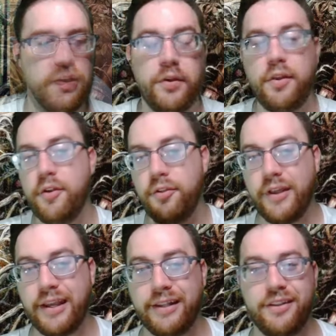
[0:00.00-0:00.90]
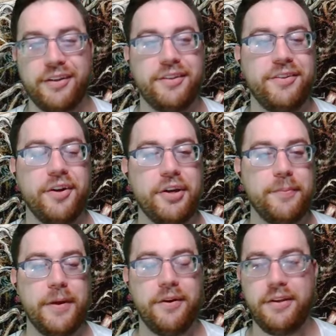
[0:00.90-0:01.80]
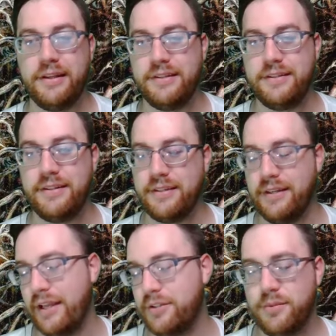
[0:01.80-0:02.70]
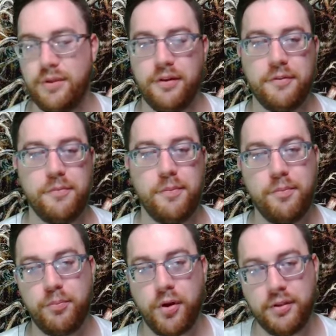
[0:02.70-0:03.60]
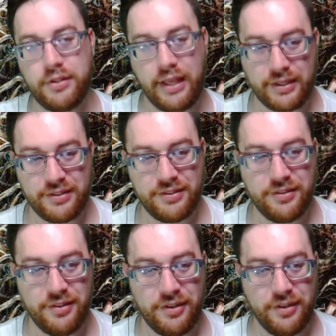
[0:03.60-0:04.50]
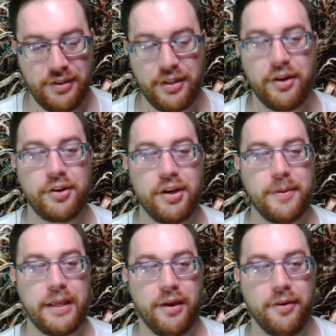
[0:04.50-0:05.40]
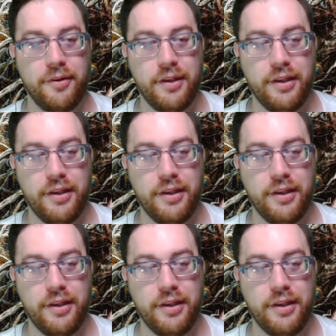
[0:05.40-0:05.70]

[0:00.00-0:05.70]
Another thing I'd like to talk about is this announcement of Brawl Decks that are coming out.